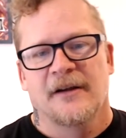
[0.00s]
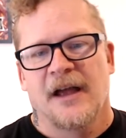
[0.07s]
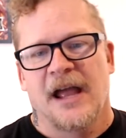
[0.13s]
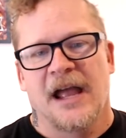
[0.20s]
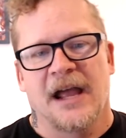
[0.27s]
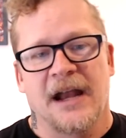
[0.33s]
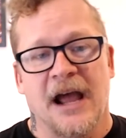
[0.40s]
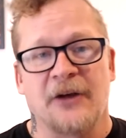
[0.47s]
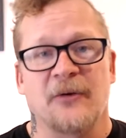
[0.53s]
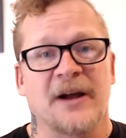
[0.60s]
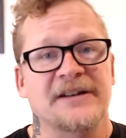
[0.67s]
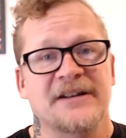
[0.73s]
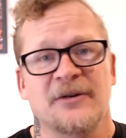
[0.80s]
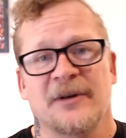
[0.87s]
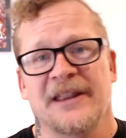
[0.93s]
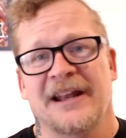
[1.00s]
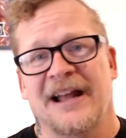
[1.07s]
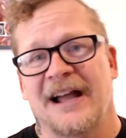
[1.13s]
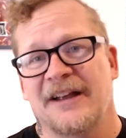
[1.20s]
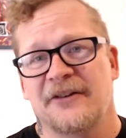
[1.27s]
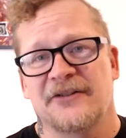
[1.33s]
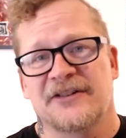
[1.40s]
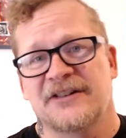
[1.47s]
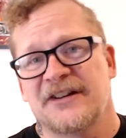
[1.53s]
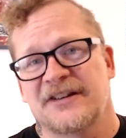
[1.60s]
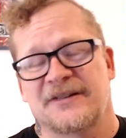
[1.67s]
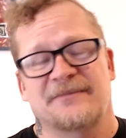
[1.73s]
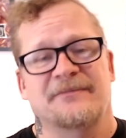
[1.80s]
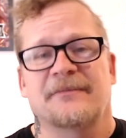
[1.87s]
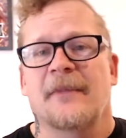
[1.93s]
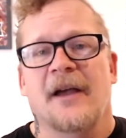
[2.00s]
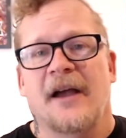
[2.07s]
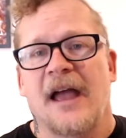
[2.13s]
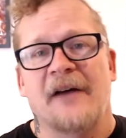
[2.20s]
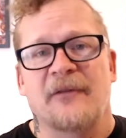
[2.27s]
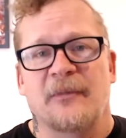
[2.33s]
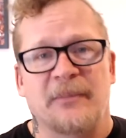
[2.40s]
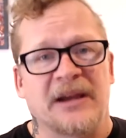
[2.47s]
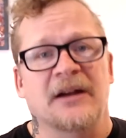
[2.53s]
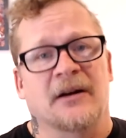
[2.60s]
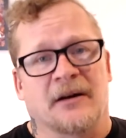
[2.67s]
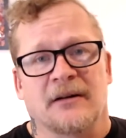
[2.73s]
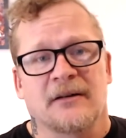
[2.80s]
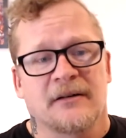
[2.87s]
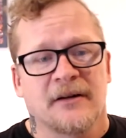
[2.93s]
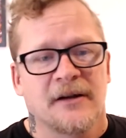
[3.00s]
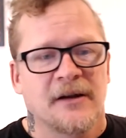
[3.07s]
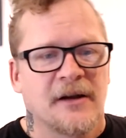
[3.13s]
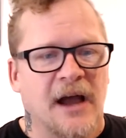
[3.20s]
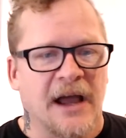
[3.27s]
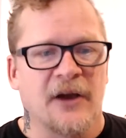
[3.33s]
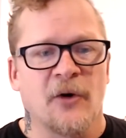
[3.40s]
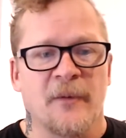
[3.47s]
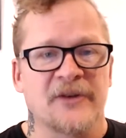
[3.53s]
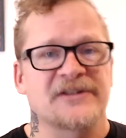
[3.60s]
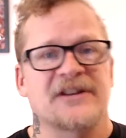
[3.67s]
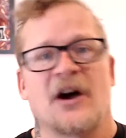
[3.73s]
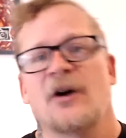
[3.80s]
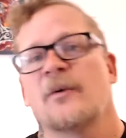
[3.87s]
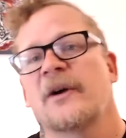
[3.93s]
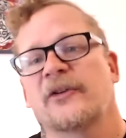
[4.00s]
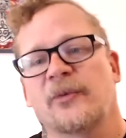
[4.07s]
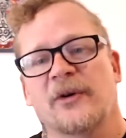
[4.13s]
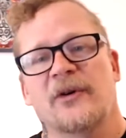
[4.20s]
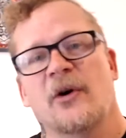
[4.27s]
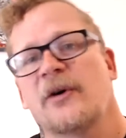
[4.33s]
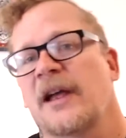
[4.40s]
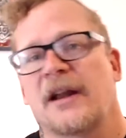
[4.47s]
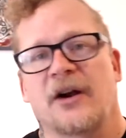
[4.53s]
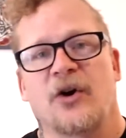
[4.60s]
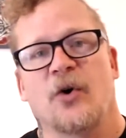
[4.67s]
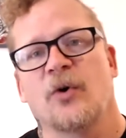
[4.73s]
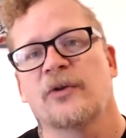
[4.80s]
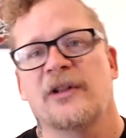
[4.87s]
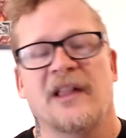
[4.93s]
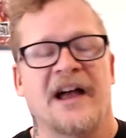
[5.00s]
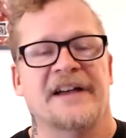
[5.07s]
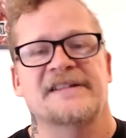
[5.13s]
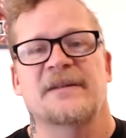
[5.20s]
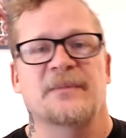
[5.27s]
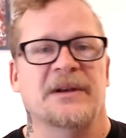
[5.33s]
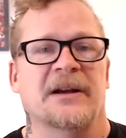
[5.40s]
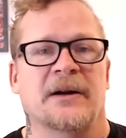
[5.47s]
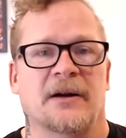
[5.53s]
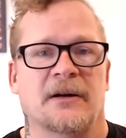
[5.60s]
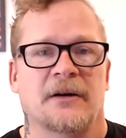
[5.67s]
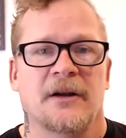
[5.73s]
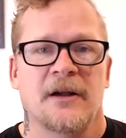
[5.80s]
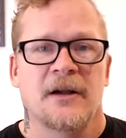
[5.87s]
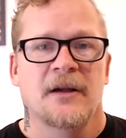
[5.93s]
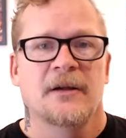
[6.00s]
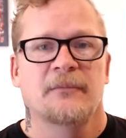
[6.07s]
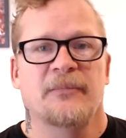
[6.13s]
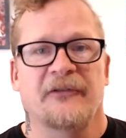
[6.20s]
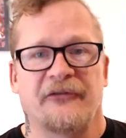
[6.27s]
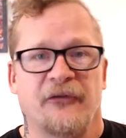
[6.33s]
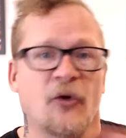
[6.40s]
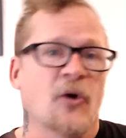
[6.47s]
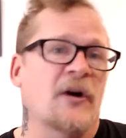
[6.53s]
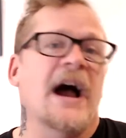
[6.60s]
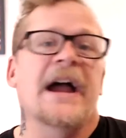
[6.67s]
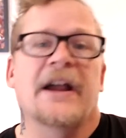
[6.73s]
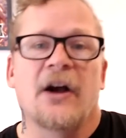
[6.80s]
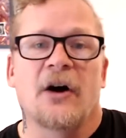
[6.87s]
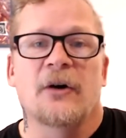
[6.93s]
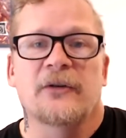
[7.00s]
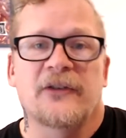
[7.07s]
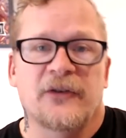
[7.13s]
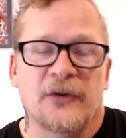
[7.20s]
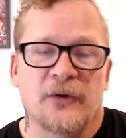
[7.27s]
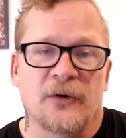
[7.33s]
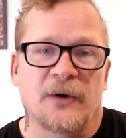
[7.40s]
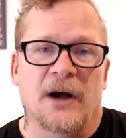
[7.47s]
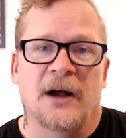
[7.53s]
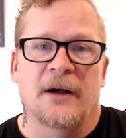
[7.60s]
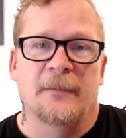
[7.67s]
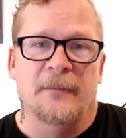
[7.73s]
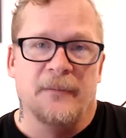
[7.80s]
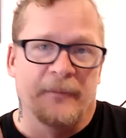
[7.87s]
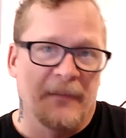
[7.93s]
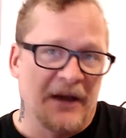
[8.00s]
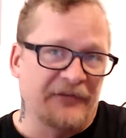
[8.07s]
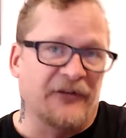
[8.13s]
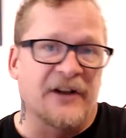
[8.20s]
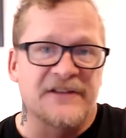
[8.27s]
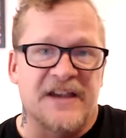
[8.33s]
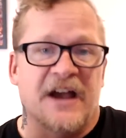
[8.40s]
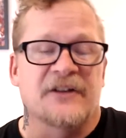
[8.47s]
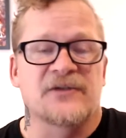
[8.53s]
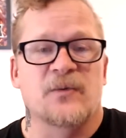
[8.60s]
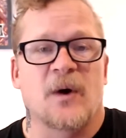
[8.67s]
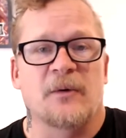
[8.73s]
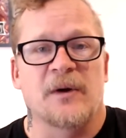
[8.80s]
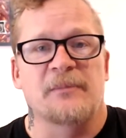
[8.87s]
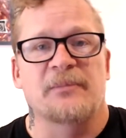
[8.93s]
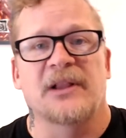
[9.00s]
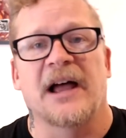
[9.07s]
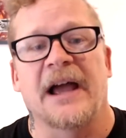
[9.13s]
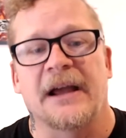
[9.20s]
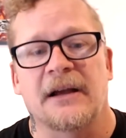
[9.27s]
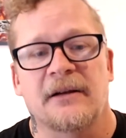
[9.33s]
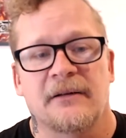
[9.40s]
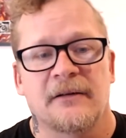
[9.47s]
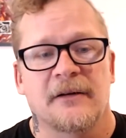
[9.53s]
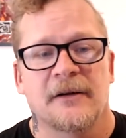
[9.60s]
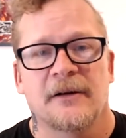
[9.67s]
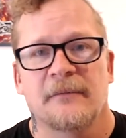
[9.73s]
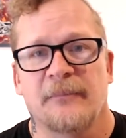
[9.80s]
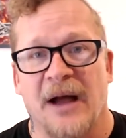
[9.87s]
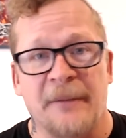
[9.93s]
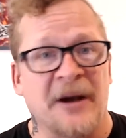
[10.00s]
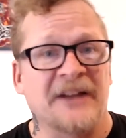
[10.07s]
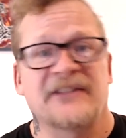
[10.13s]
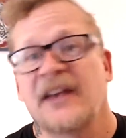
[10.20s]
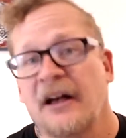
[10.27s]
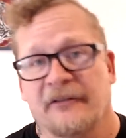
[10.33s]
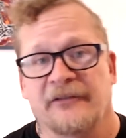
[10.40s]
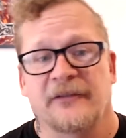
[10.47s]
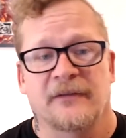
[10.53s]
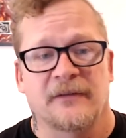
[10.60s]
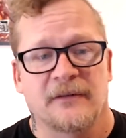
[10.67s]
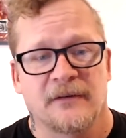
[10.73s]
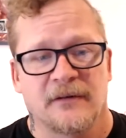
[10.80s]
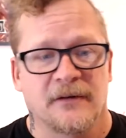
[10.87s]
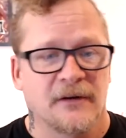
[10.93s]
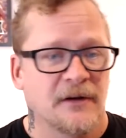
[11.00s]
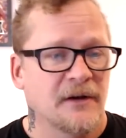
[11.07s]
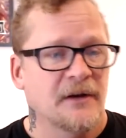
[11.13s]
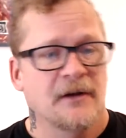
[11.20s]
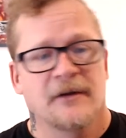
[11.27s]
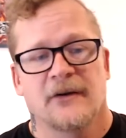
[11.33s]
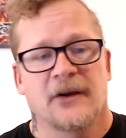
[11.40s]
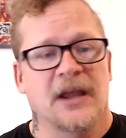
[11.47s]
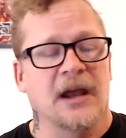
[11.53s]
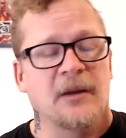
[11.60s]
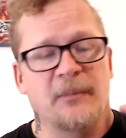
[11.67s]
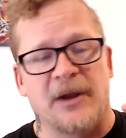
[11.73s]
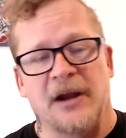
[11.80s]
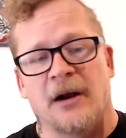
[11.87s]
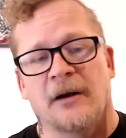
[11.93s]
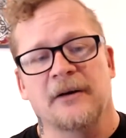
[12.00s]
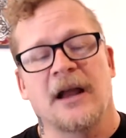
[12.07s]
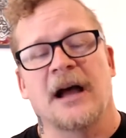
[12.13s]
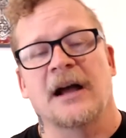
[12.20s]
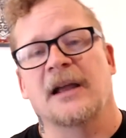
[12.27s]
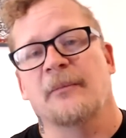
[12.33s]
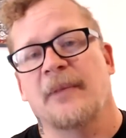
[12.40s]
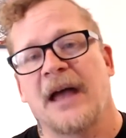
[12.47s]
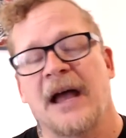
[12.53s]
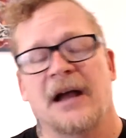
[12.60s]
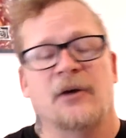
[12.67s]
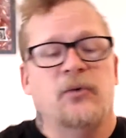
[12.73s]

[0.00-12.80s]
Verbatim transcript: And how do I deal with it? I usually just have a beer. I almost always will go get a cold glass of beer before I go to um, my friend's house where we play by myself. I get a beer, knock it back,